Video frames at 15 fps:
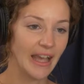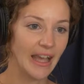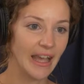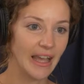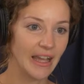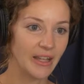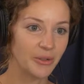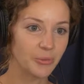
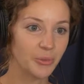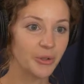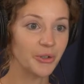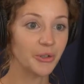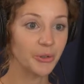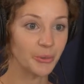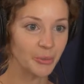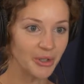And what
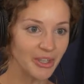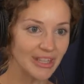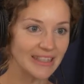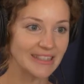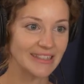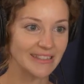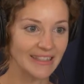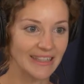your work
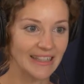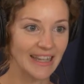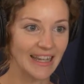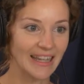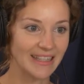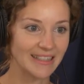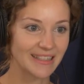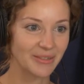is looking
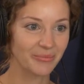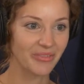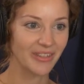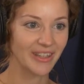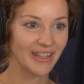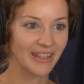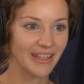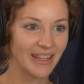at is
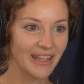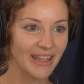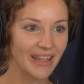something,